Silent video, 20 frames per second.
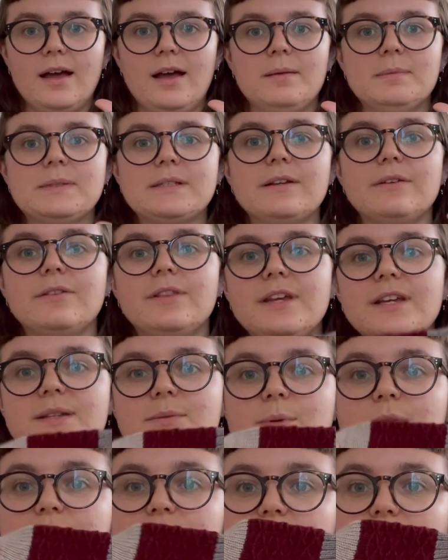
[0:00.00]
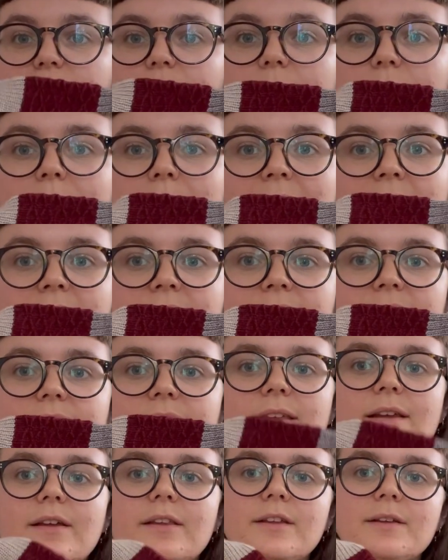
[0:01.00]
So these were 2 of the minis.
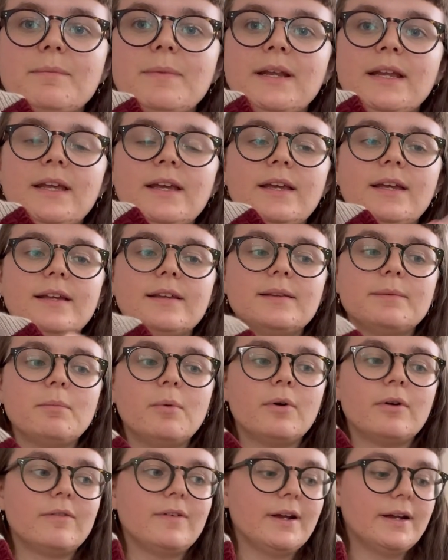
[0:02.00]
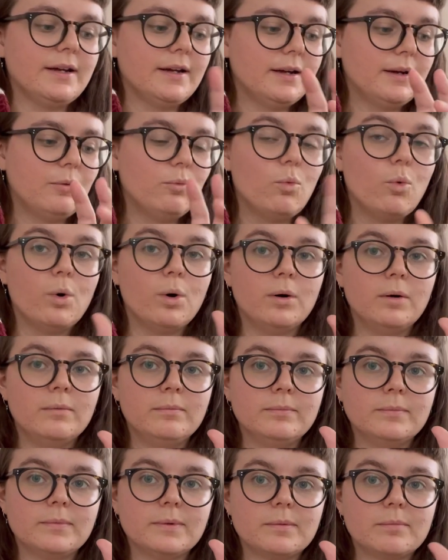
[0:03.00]
The other mini is more of like a
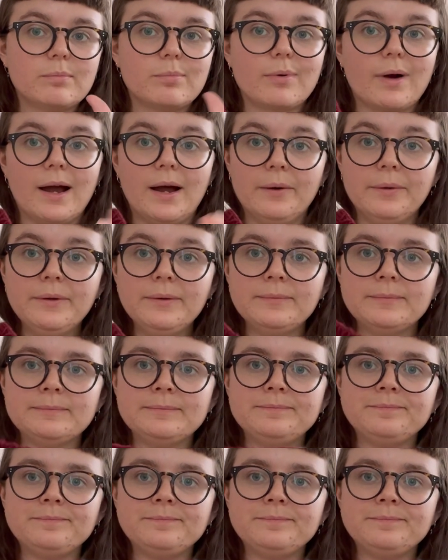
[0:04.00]
warm brown,